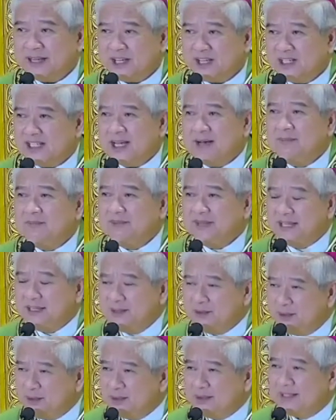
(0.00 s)

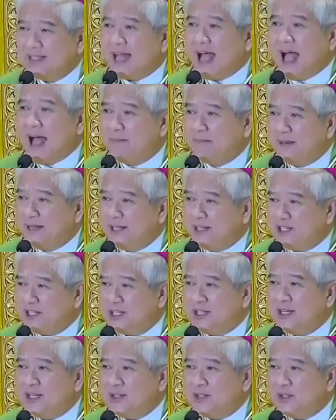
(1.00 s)
Something good
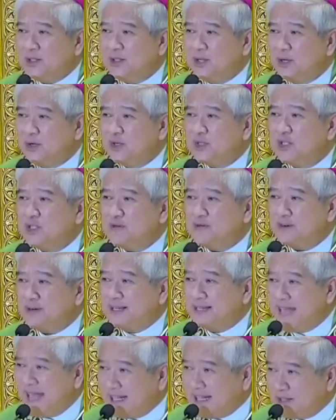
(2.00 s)
happens to those who
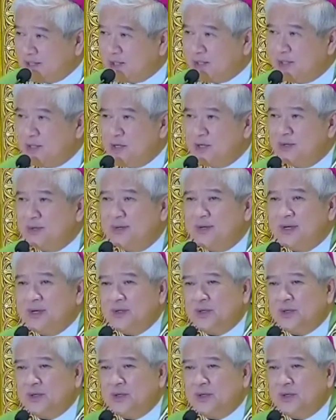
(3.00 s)
forget to you,